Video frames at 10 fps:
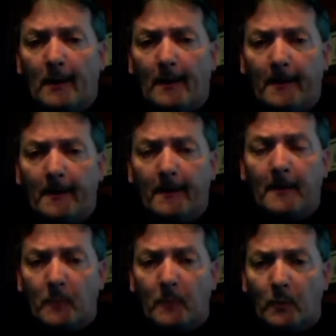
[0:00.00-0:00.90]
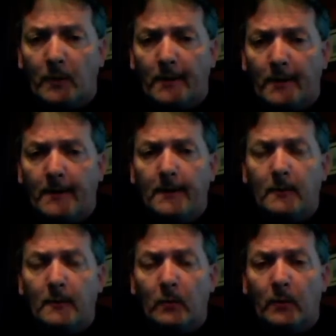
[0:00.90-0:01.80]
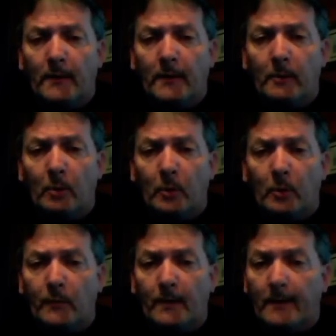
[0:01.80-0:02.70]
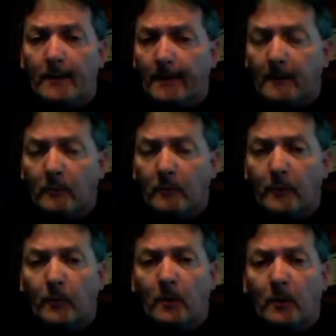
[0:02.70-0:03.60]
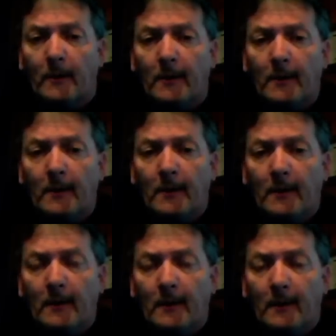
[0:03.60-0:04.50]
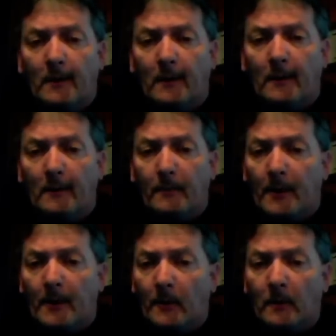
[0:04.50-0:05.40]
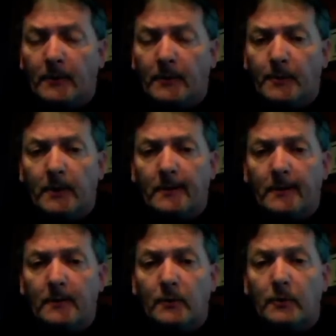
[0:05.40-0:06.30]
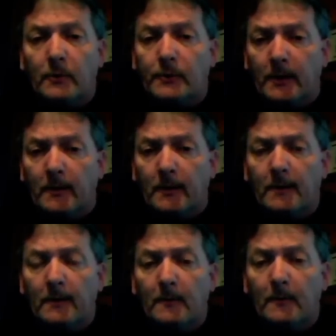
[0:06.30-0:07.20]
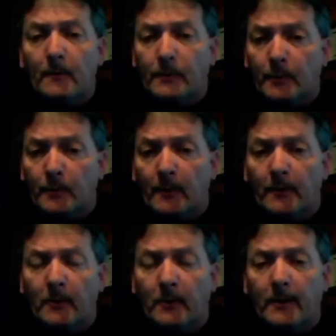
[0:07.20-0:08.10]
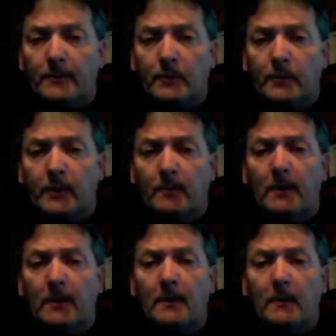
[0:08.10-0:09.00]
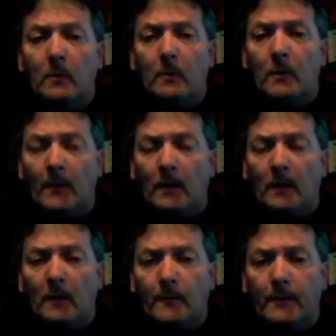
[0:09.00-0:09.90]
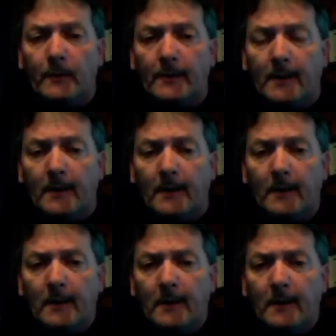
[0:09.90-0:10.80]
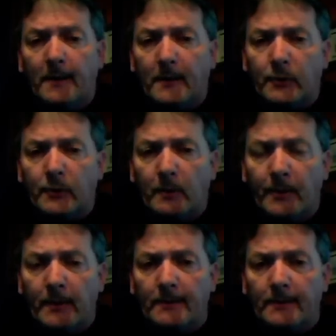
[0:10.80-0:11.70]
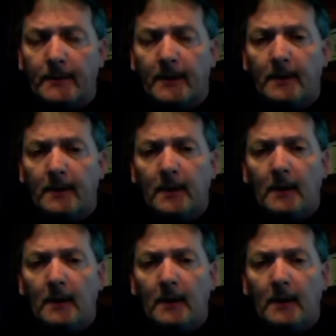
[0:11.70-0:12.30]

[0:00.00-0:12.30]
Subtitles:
I am really, really moved like never before by the Holy Spirit to share this brother in Christ dream with all of you today and to get your opinions on it.